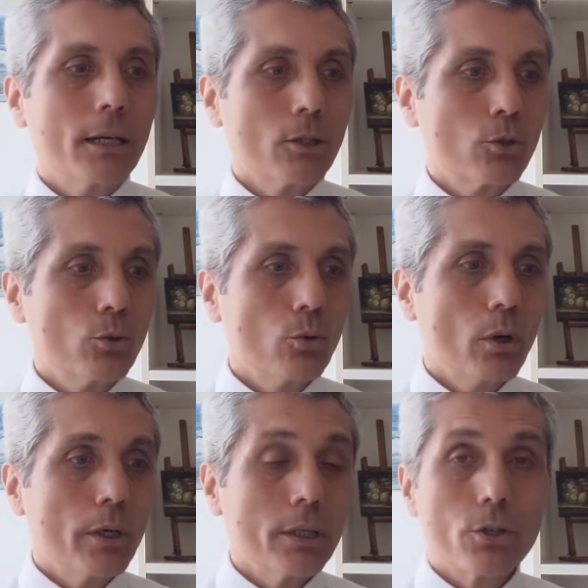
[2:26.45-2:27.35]
to
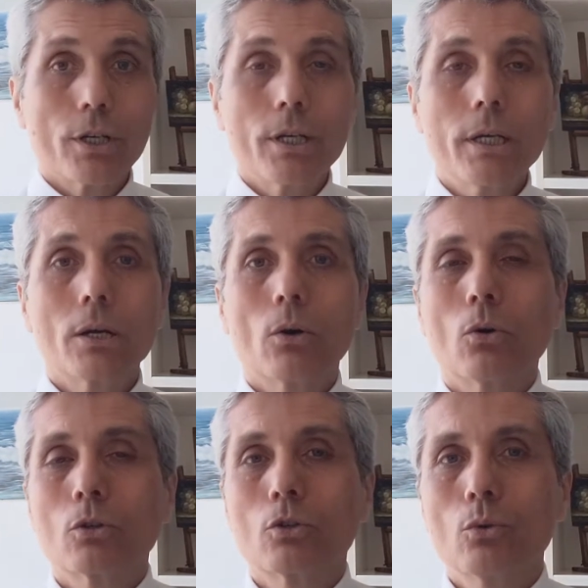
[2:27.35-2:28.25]
an engineer or
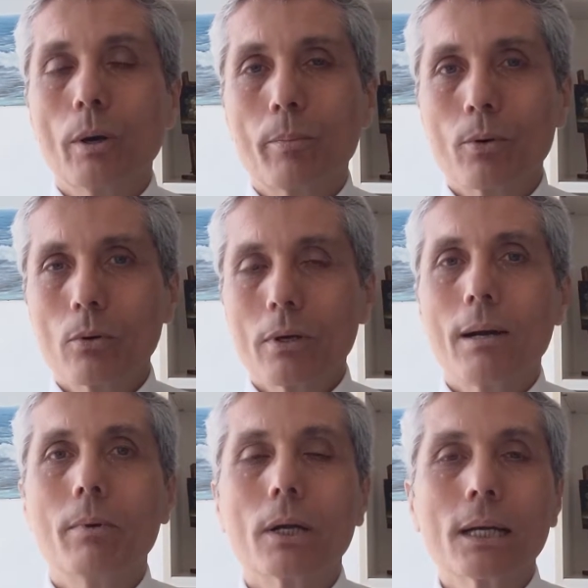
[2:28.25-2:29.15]
to a
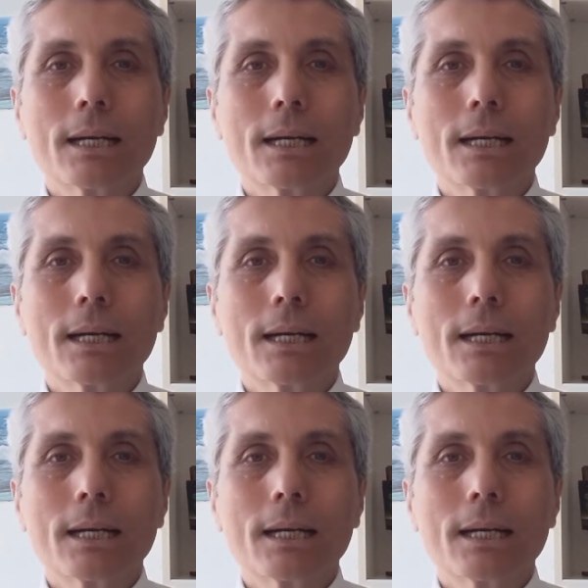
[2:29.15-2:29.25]
programmer